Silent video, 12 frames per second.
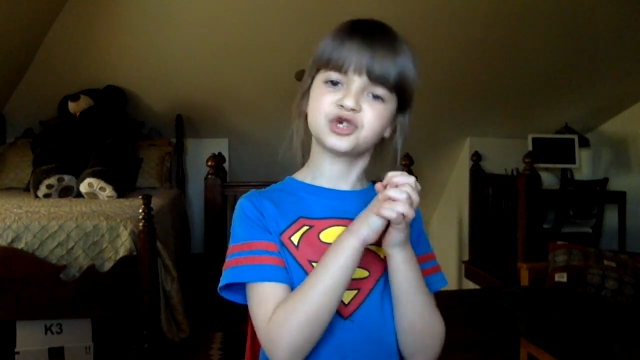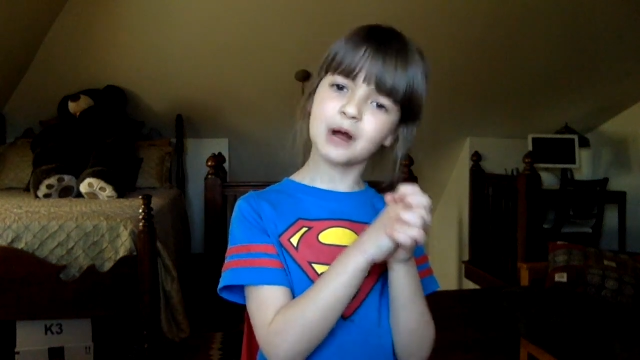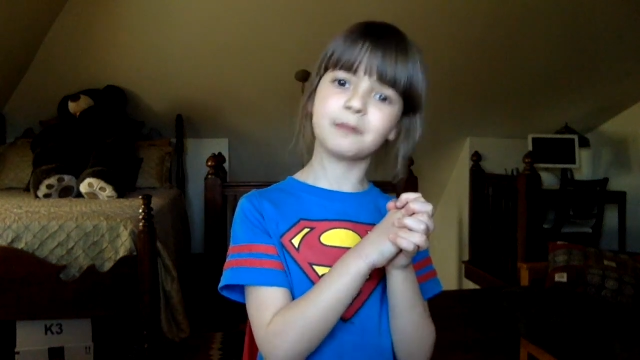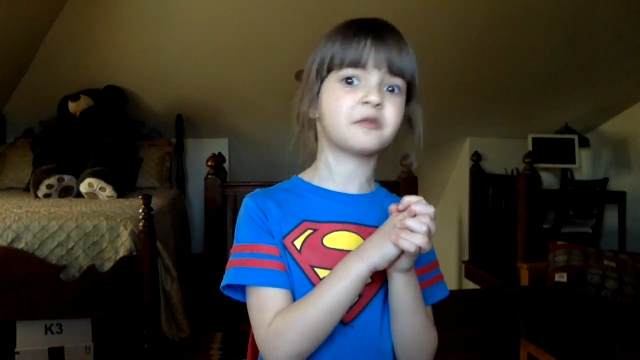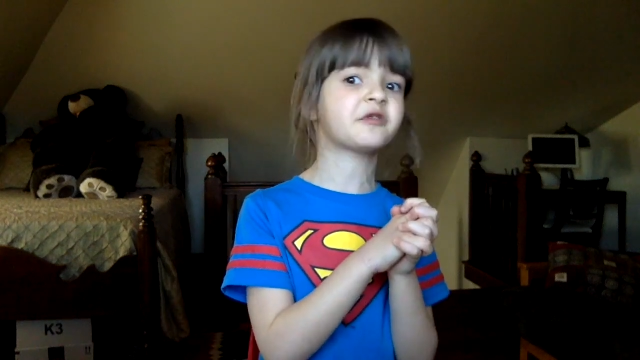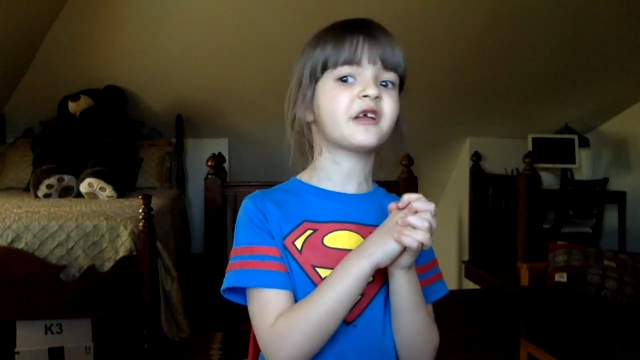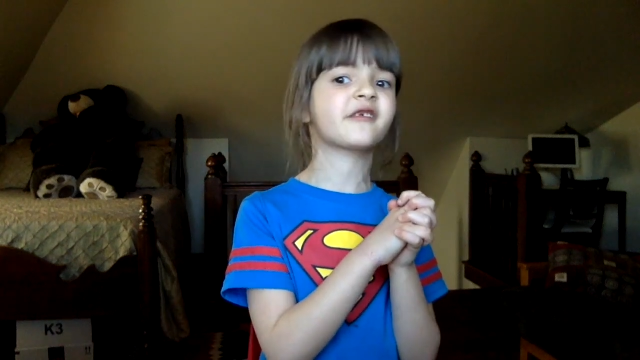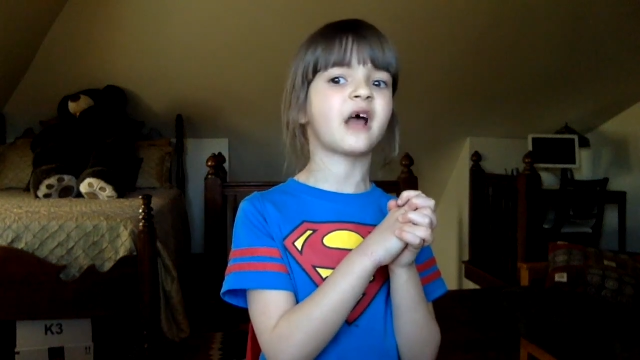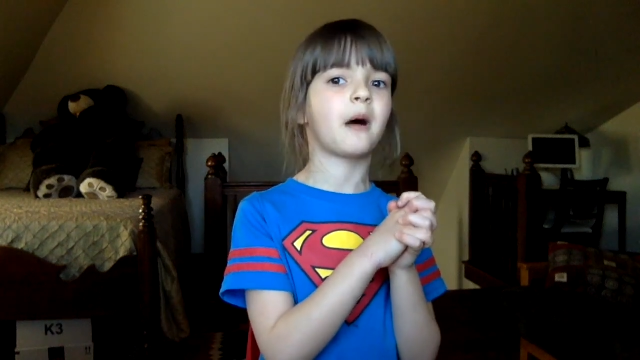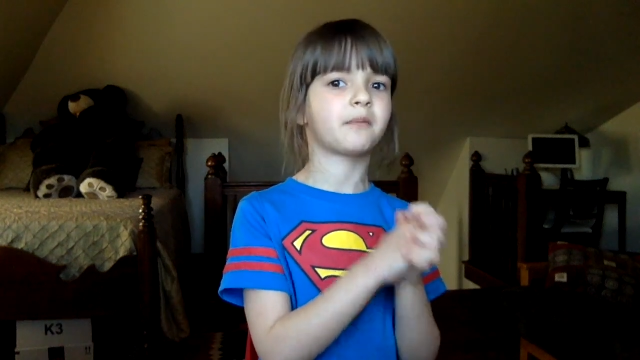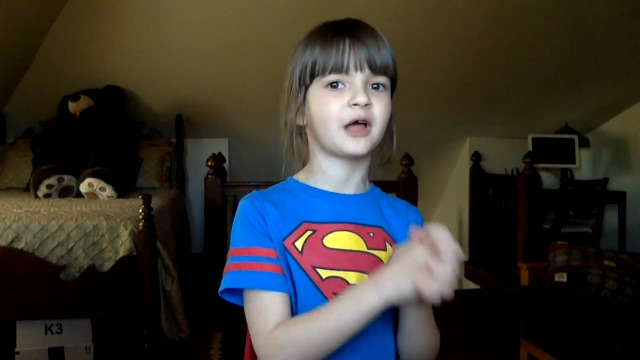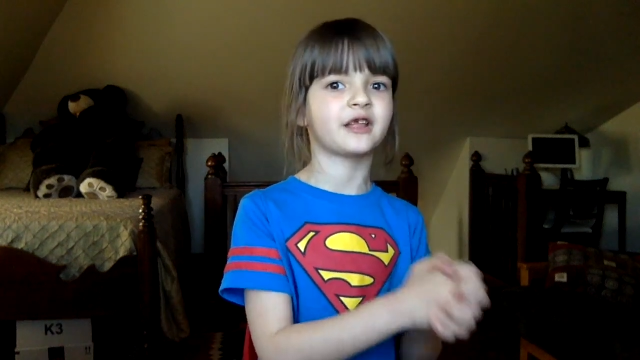chopping things
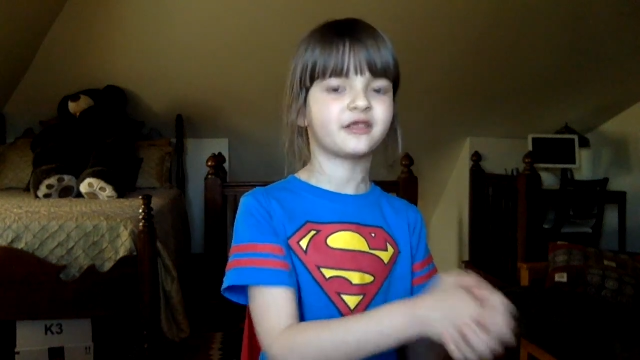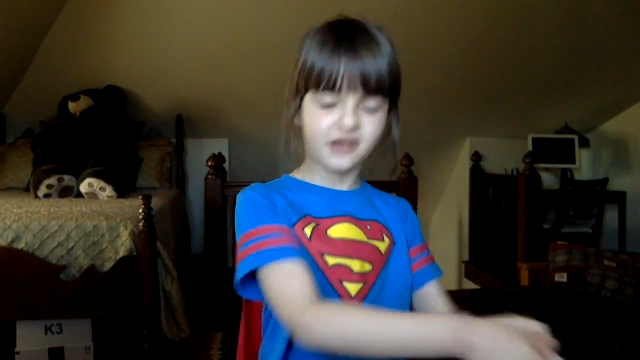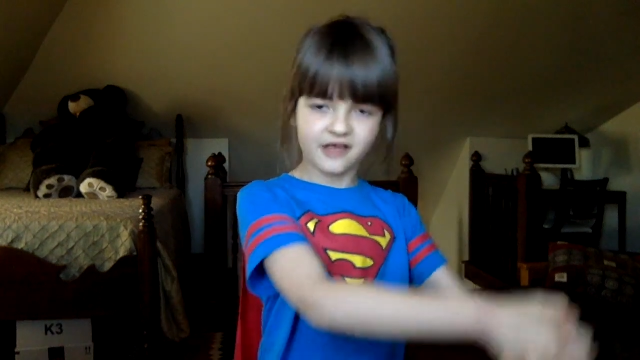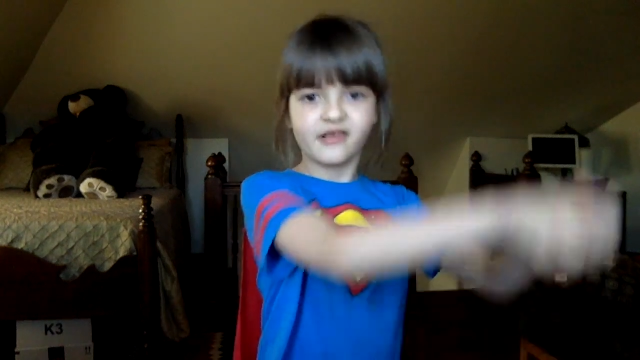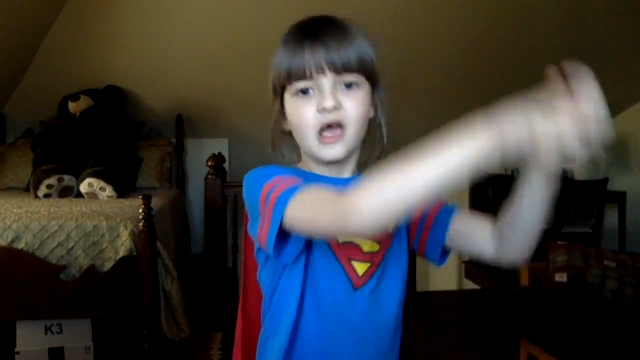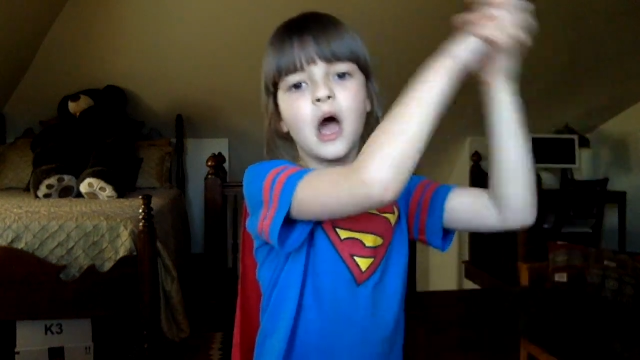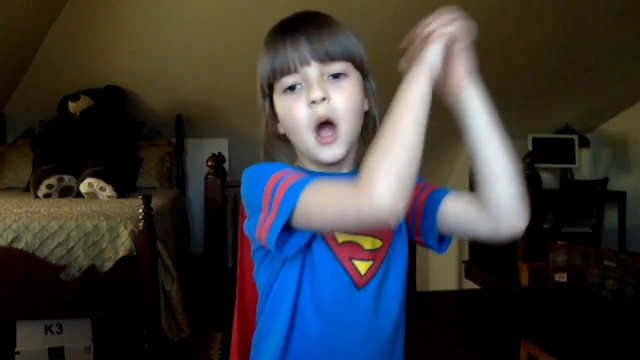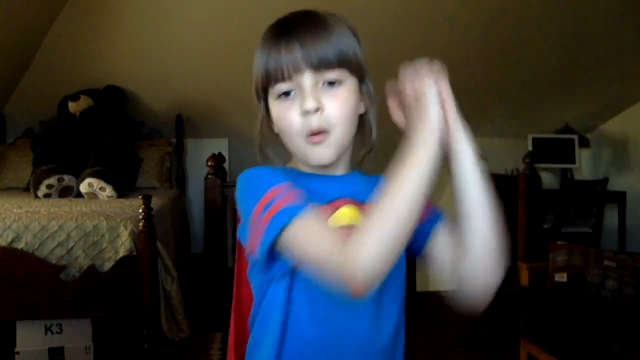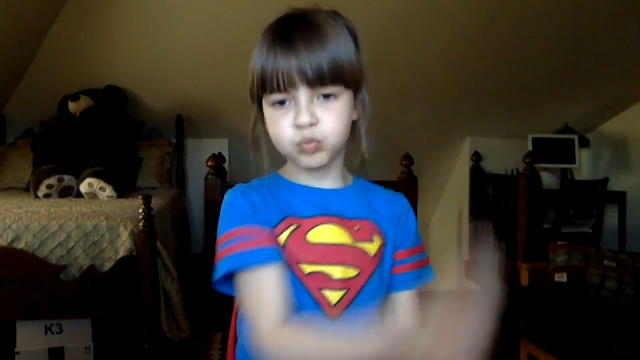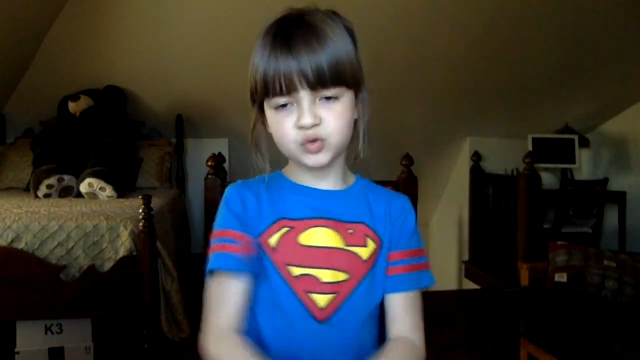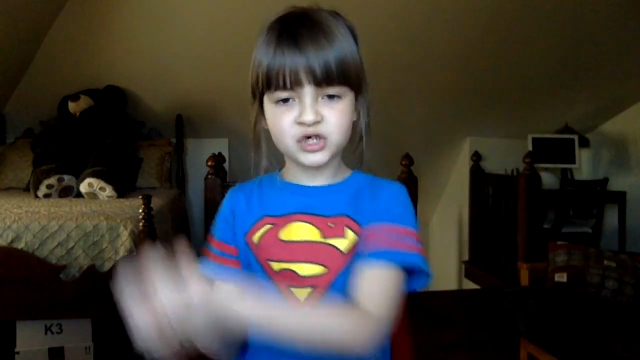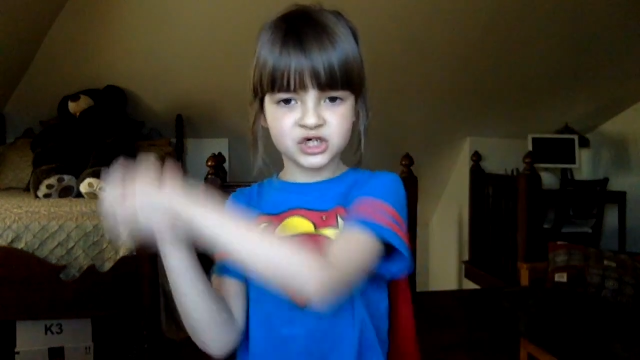up like
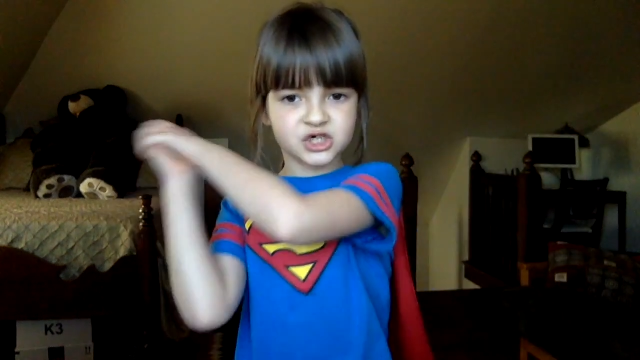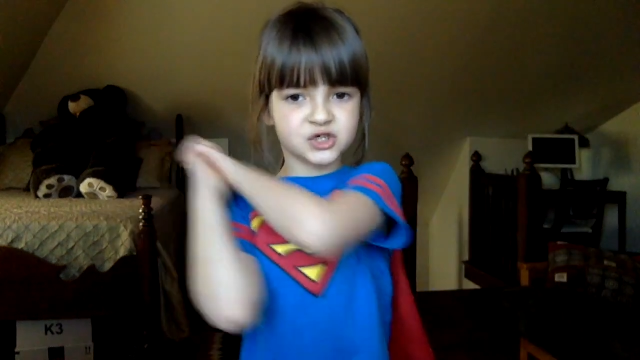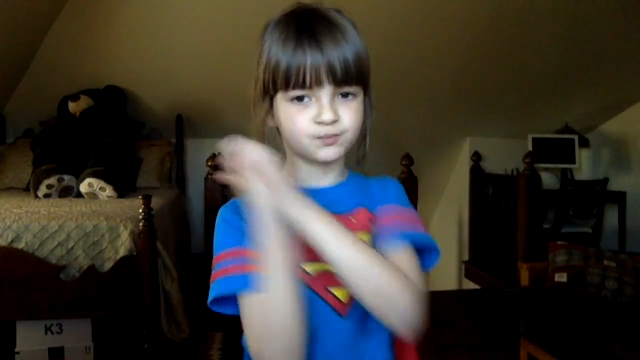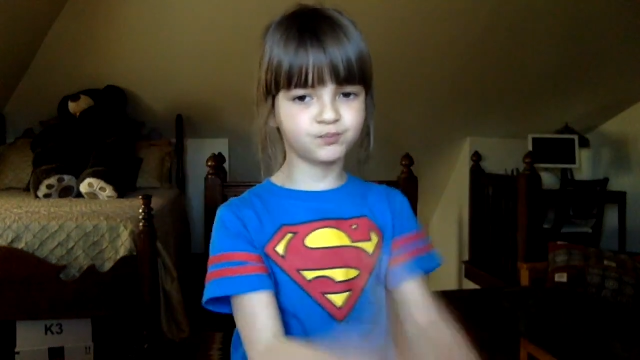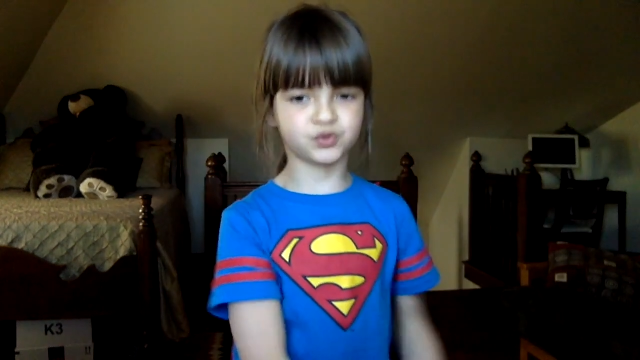this